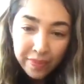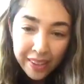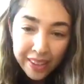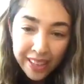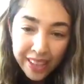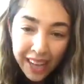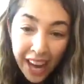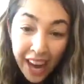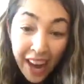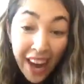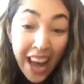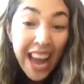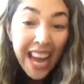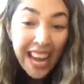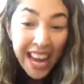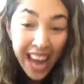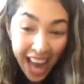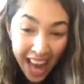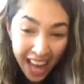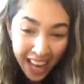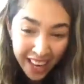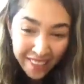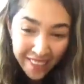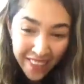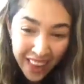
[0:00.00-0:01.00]
And
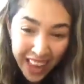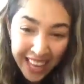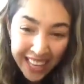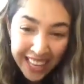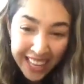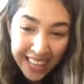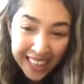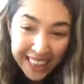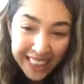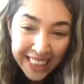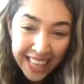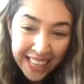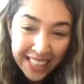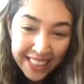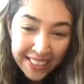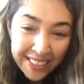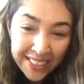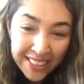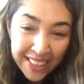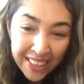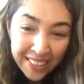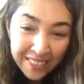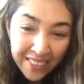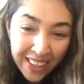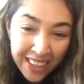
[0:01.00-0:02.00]
hi, Peggy. Thank you
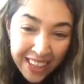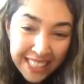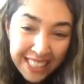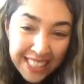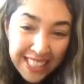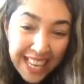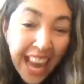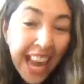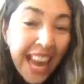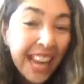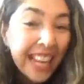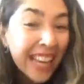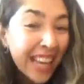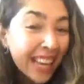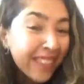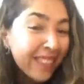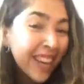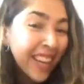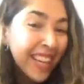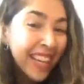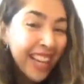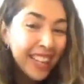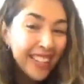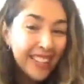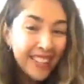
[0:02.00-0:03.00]
so much. I like
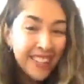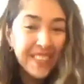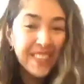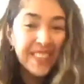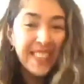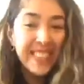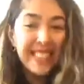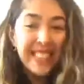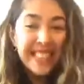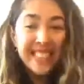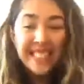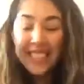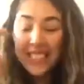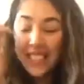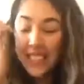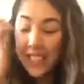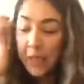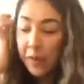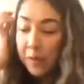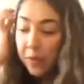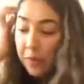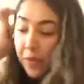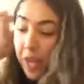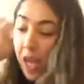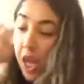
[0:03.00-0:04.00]
my color choices
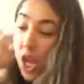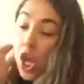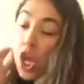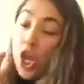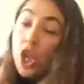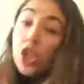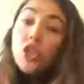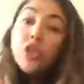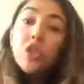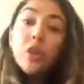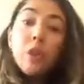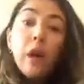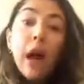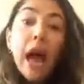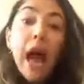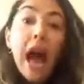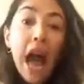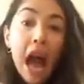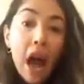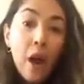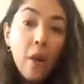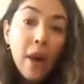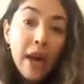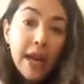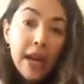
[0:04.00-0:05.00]
too. So
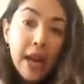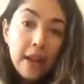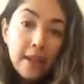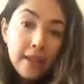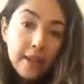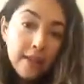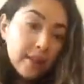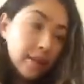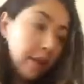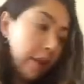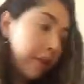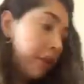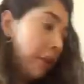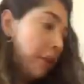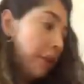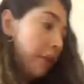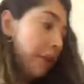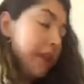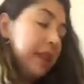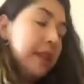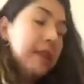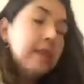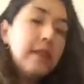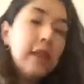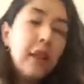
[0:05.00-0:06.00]
how I got started
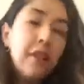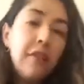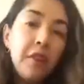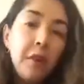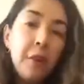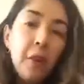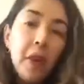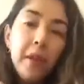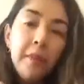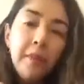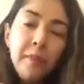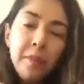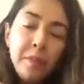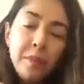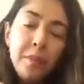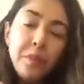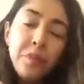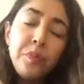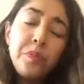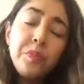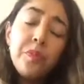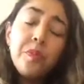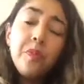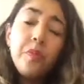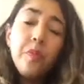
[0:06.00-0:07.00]
with this, everyone,
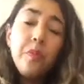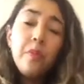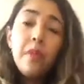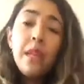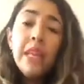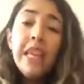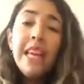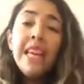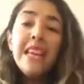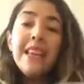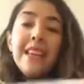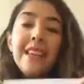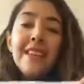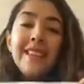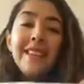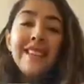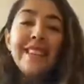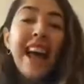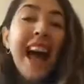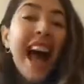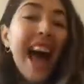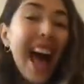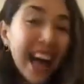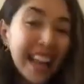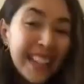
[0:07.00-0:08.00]
is
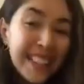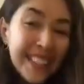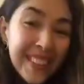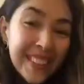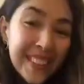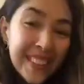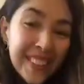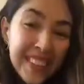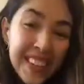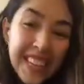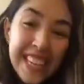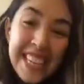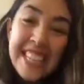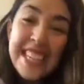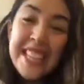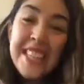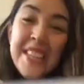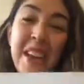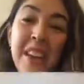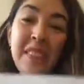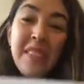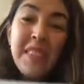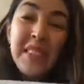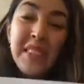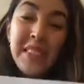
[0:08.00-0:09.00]
as always,
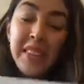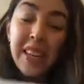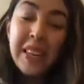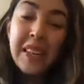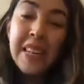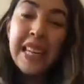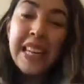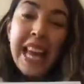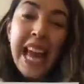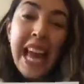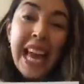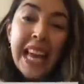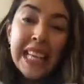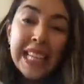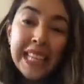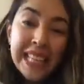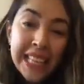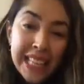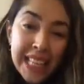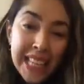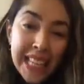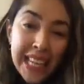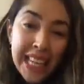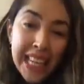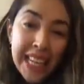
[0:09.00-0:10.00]
you have to start with a
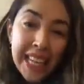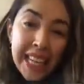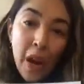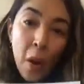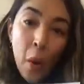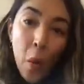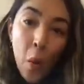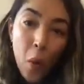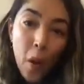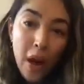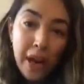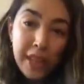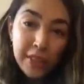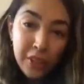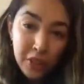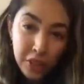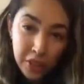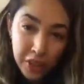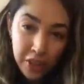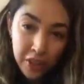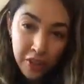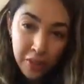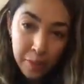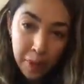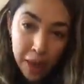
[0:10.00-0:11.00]
clean white
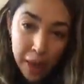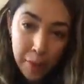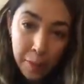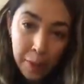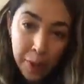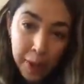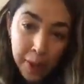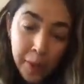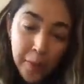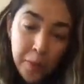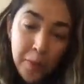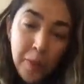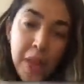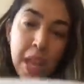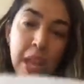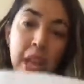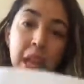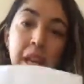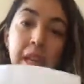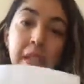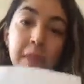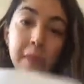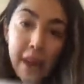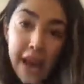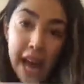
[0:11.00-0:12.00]
sheet of paper.
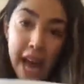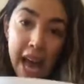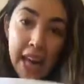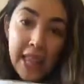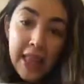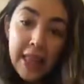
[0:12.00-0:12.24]
So I had